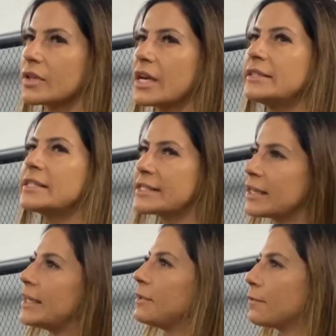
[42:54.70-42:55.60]
and then stayed
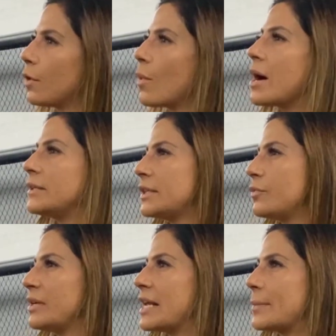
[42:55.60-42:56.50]
clean for a while and then
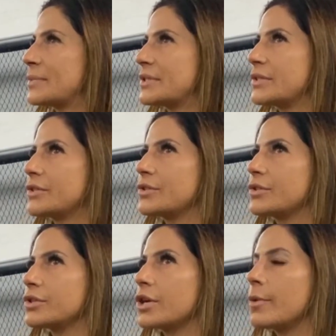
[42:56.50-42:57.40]

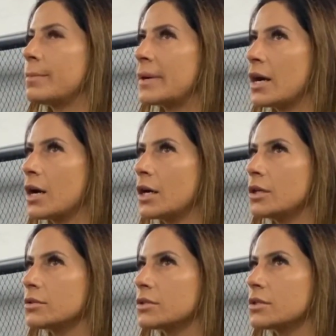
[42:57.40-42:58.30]
relapsed
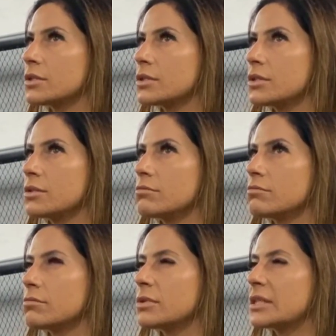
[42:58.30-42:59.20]
about
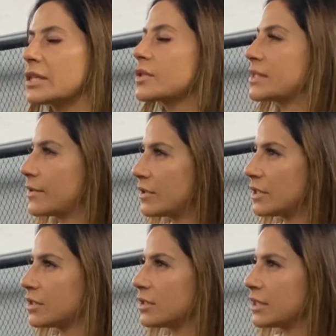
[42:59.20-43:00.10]
six or
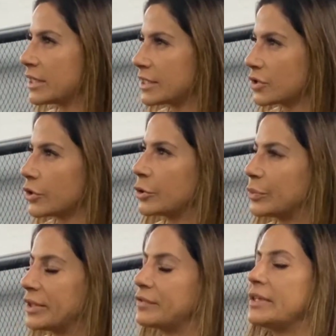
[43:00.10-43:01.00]
seven years ago
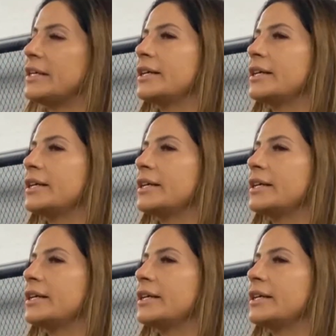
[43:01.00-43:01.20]
briefly.